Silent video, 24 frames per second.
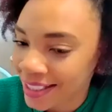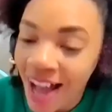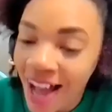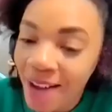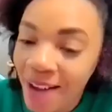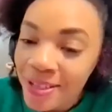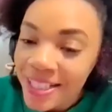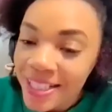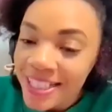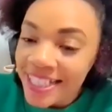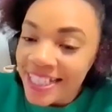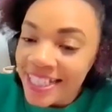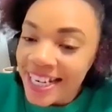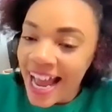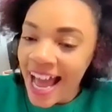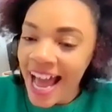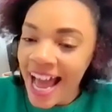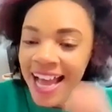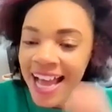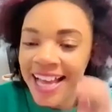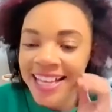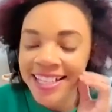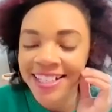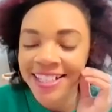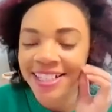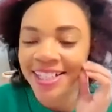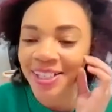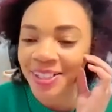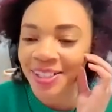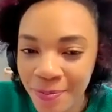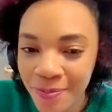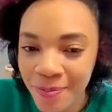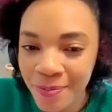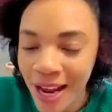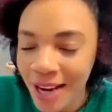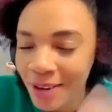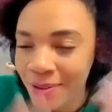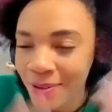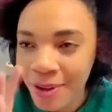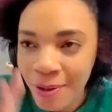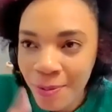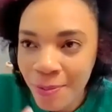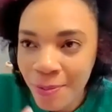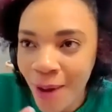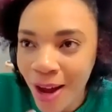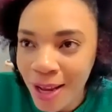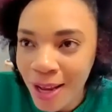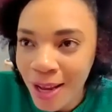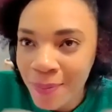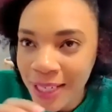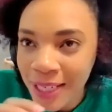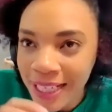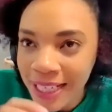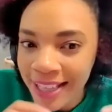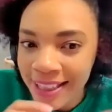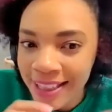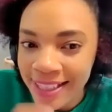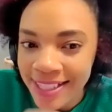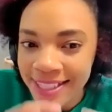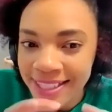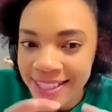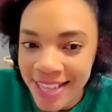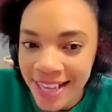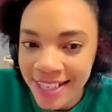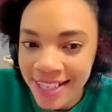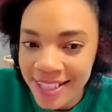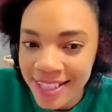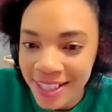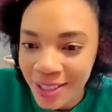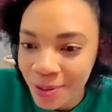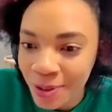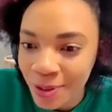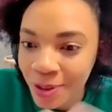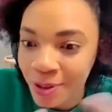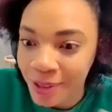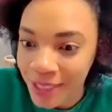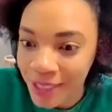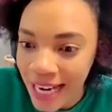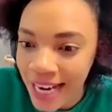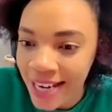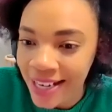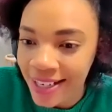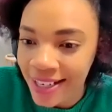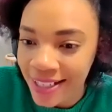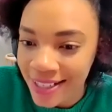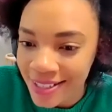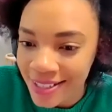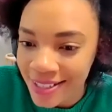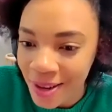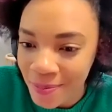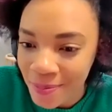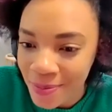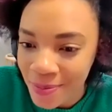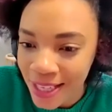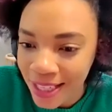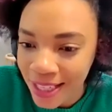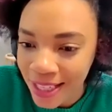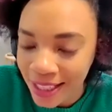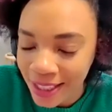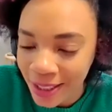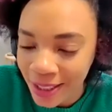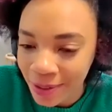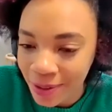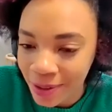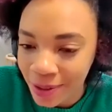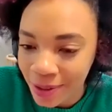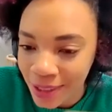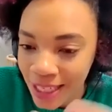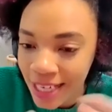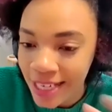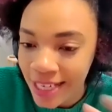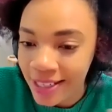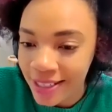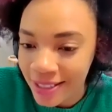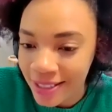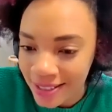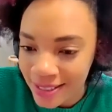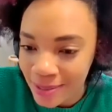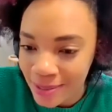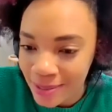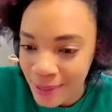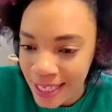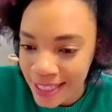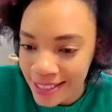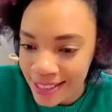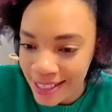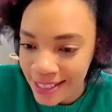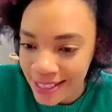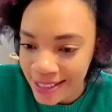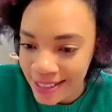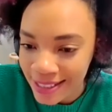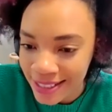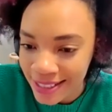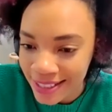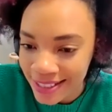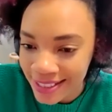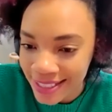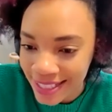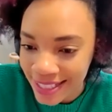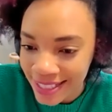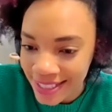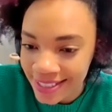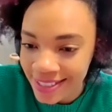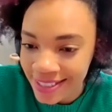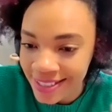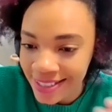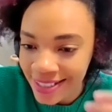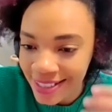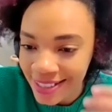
I was going to ask you. I don't know why, but I get this sense that you created something, like you created a space that didn't exist.